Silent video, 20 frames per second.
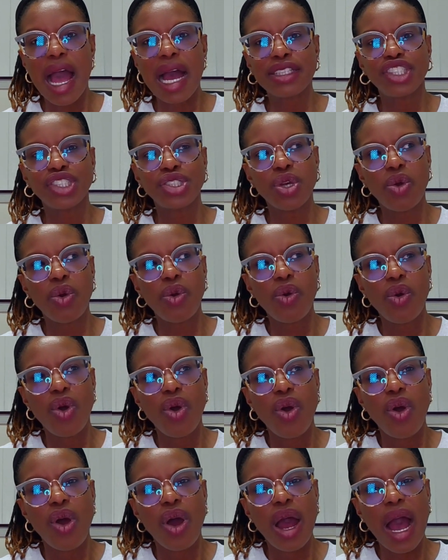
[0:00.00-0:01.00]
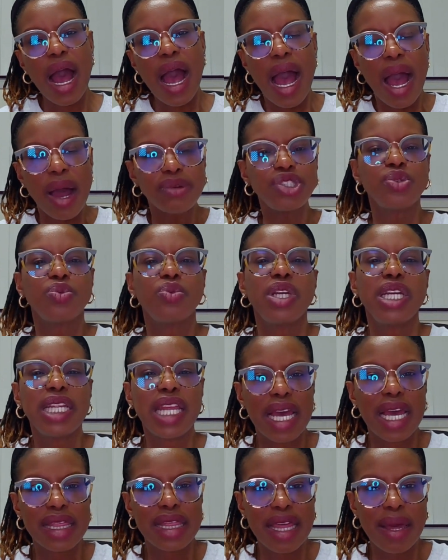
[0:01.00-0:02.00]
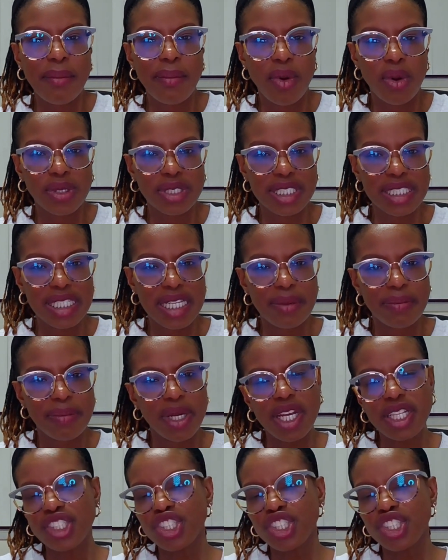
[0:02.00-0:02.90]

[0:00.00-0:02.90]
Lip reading: And so how do we get them more sleep?